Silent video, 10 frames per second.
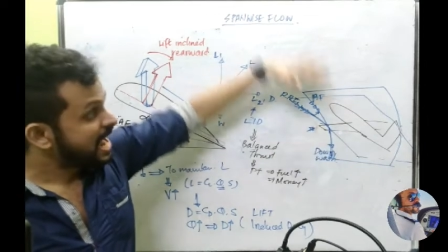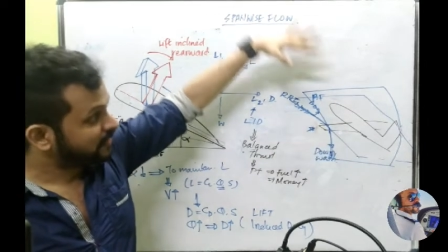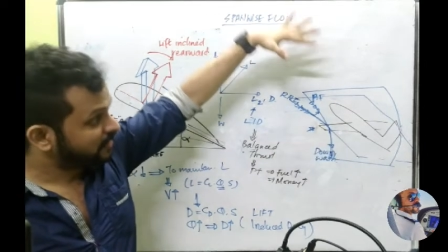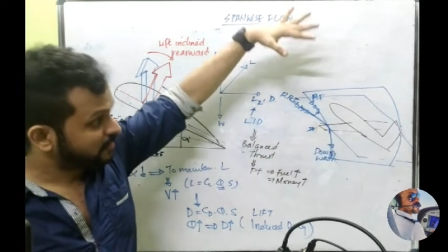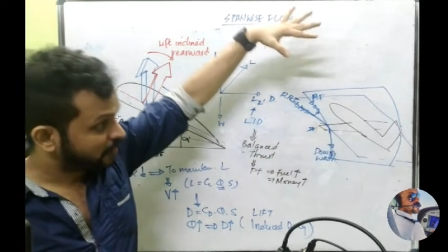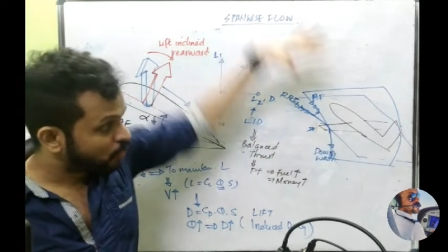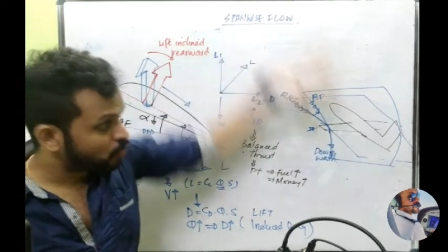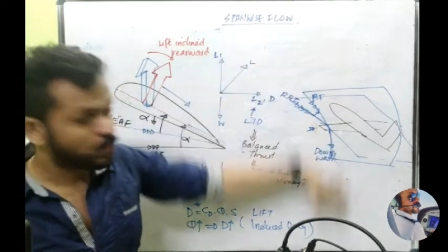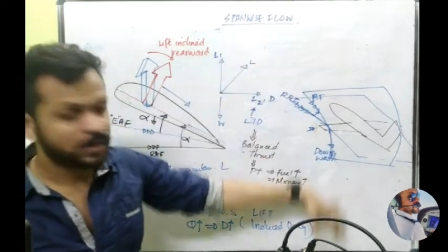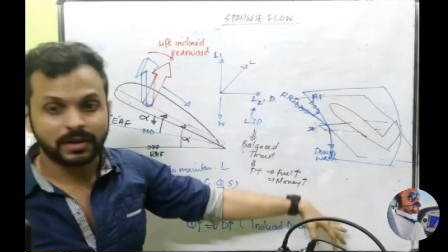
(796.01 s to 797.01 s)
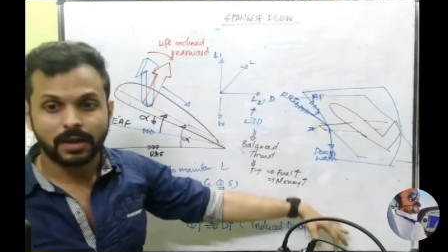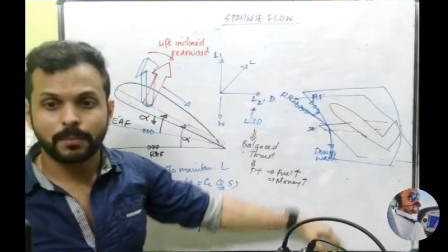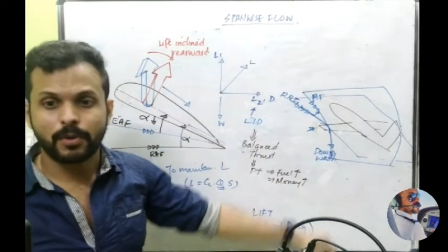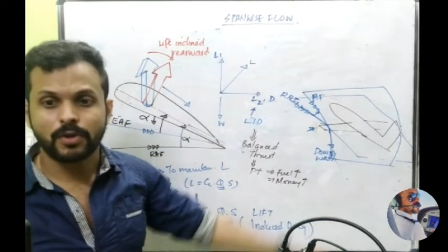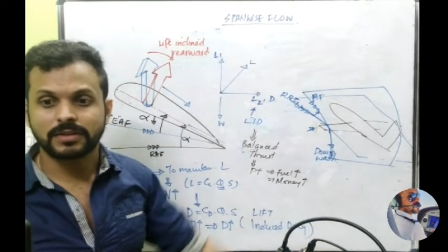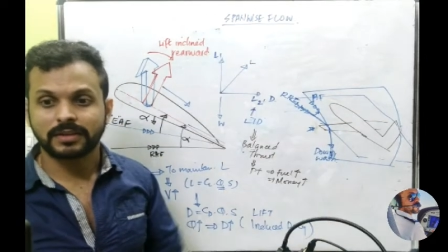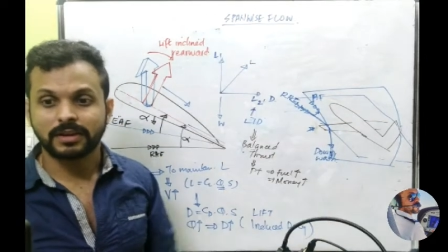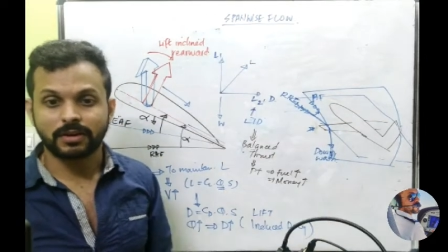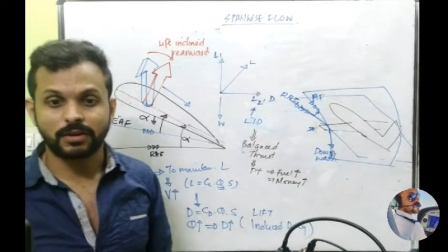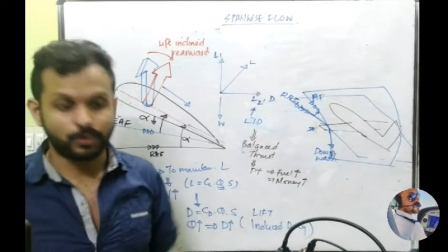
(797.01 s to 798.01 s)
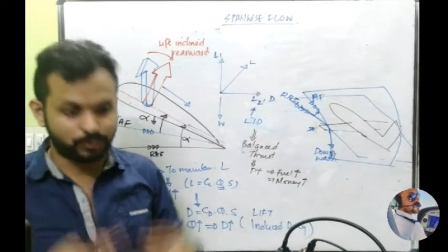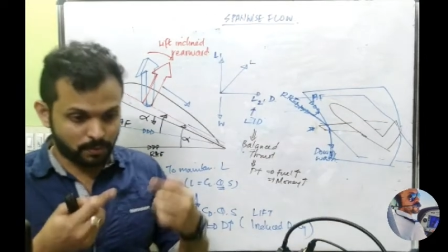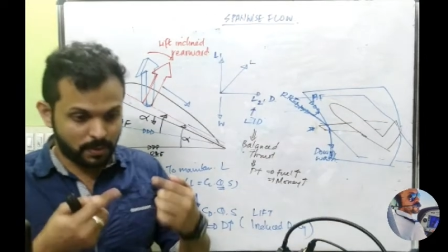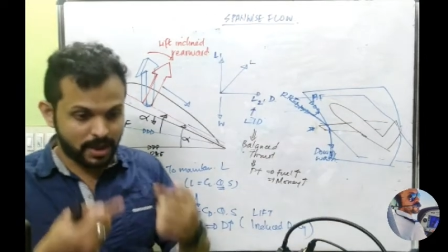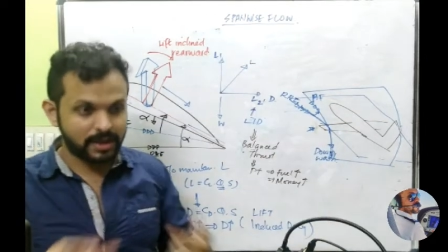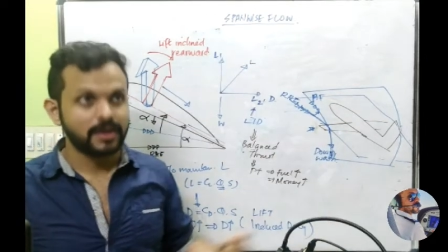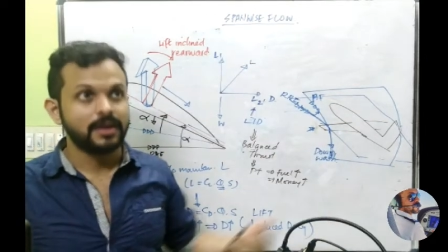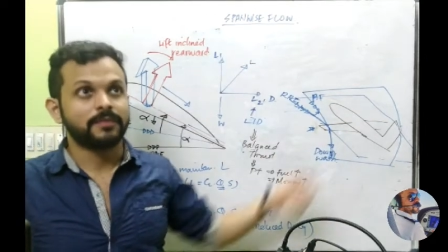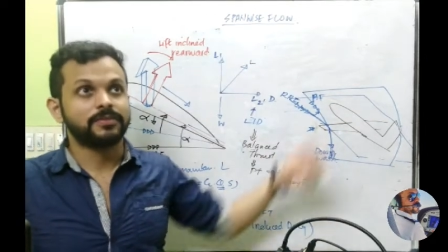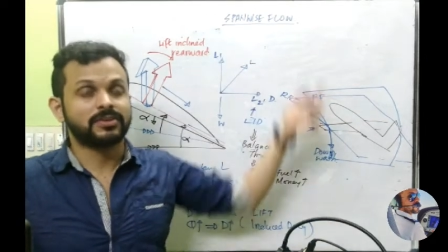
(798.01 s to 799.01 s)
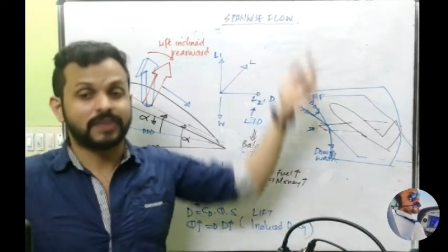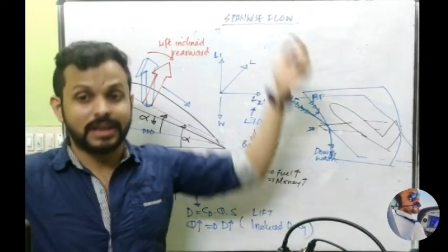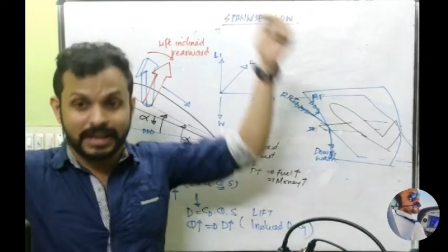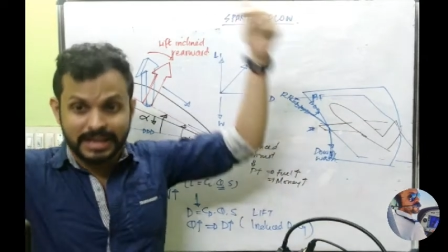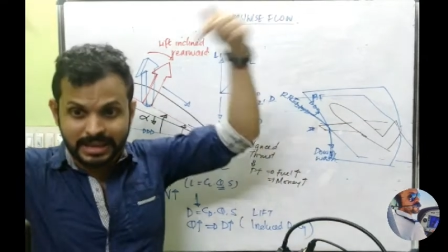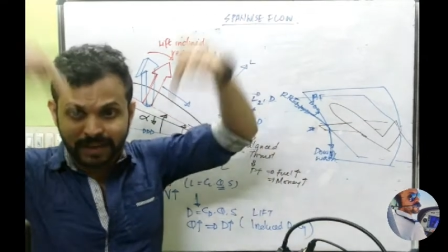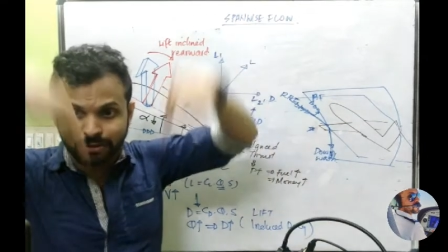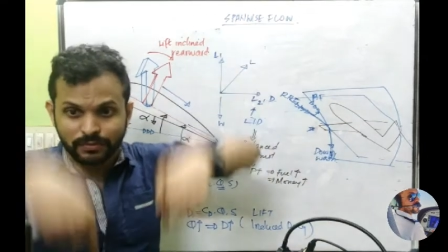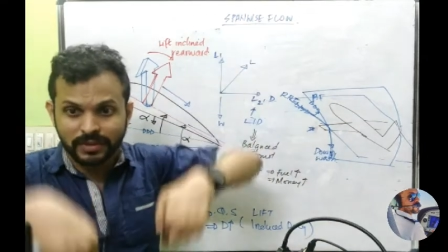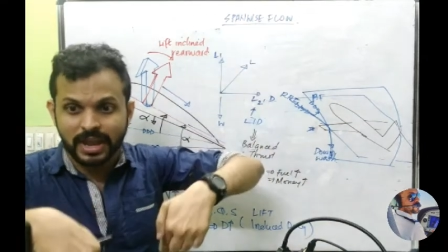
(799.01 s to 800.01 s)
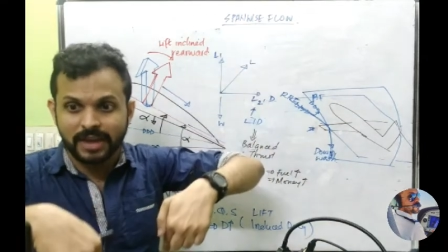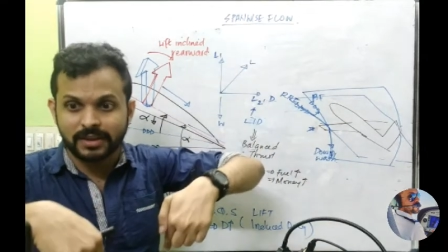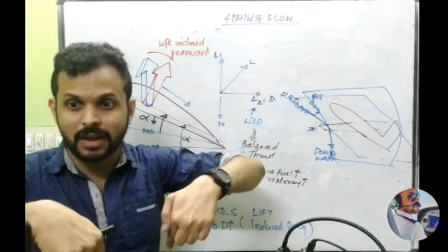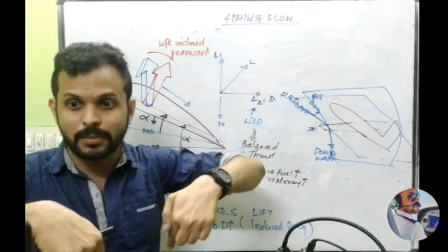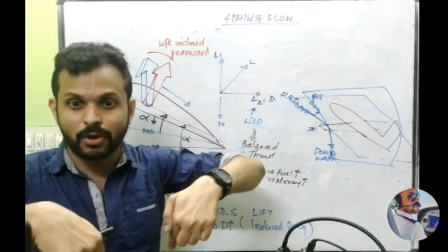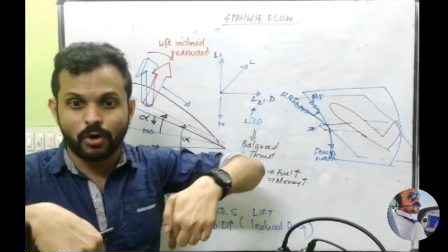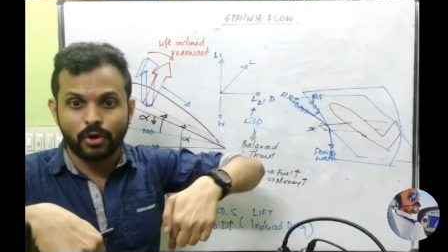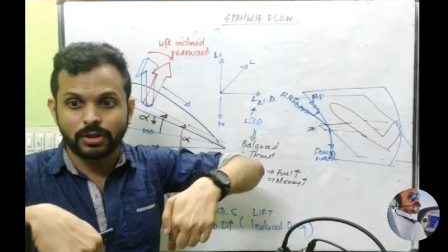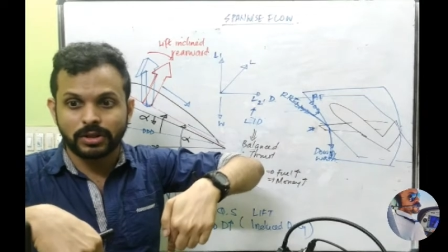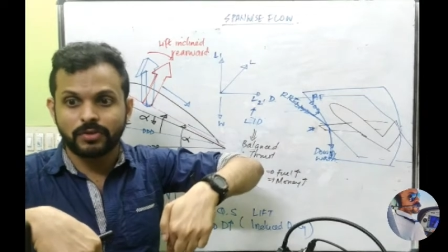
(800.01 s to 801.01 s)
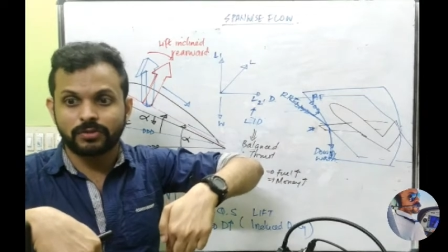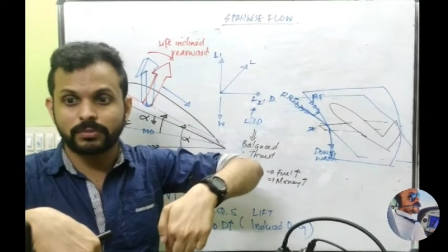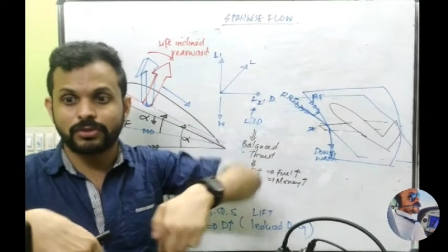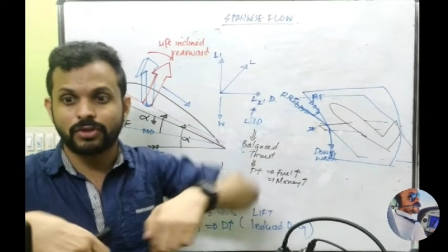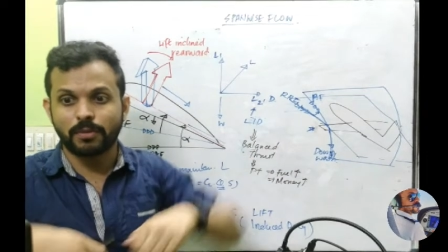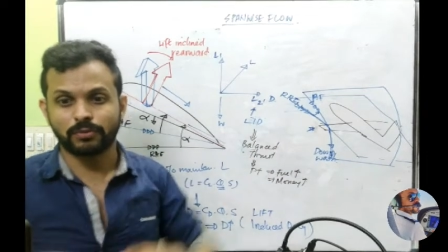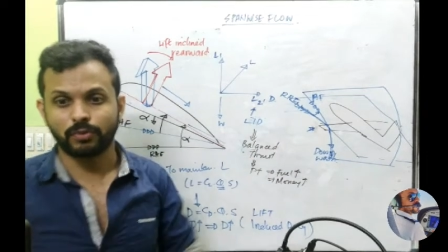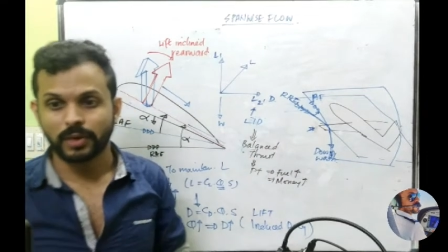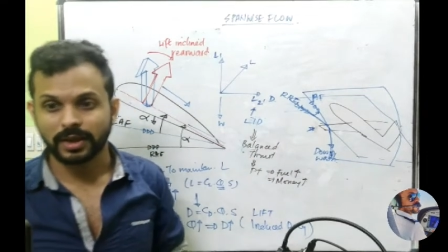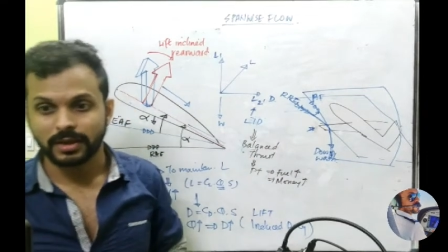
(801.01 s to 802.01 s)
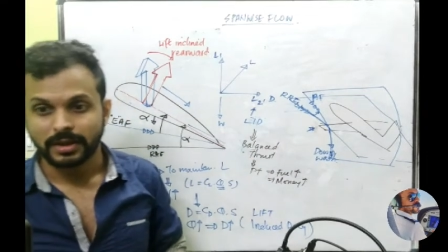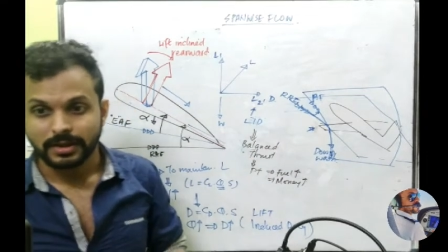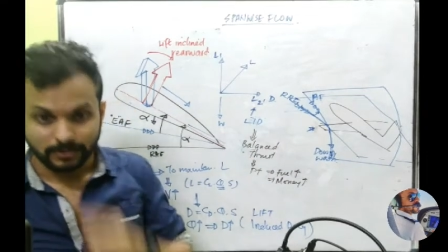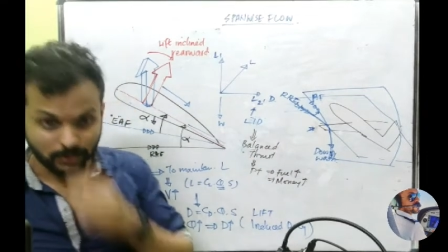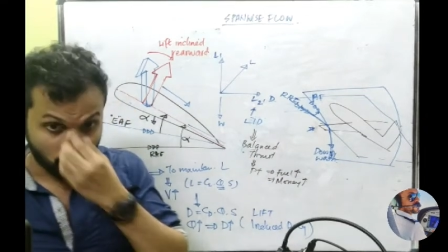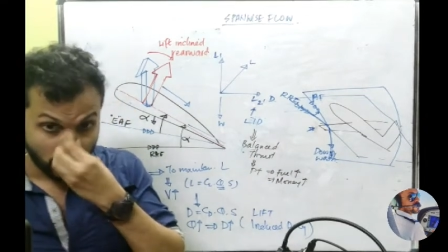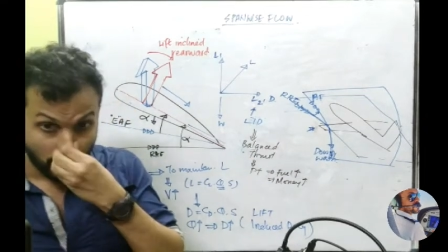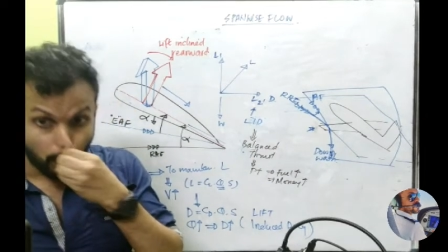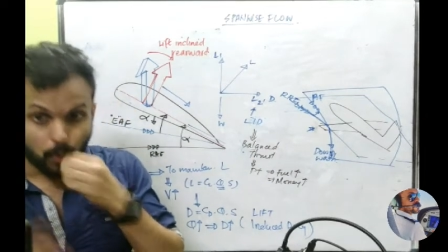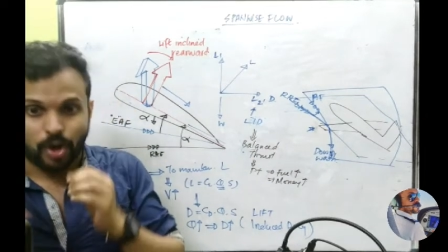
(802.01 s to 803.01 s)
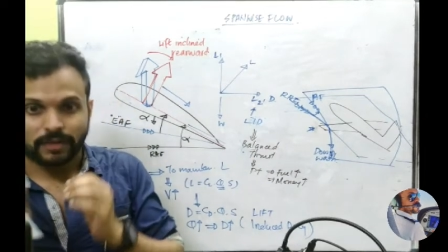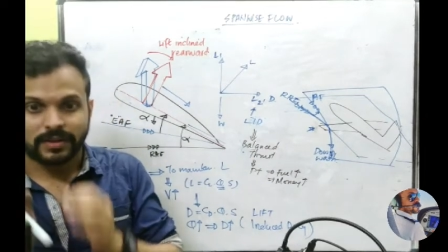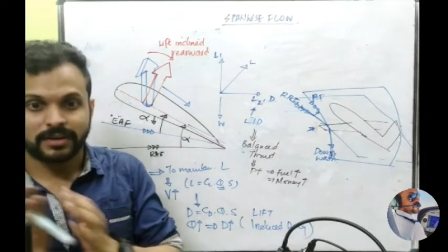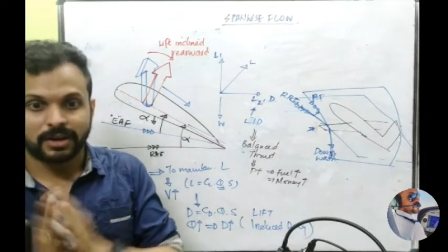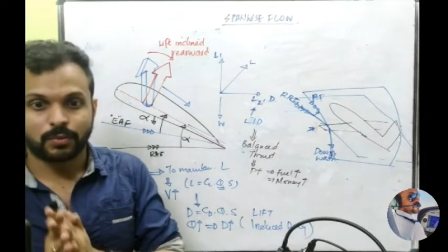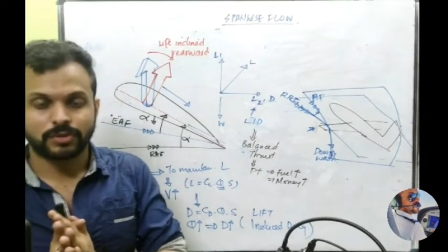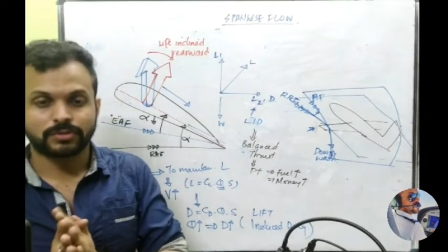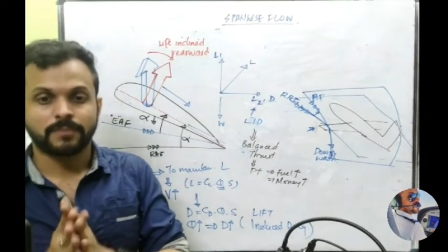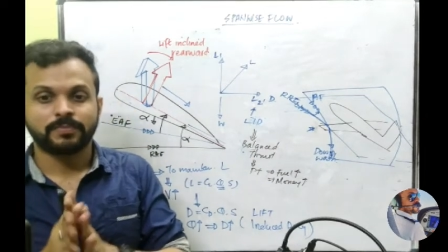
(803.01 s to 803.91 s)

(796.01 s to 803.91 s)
and the downward component is introduced by this leakage of the air coming all the way from the top of the wing. So what they did was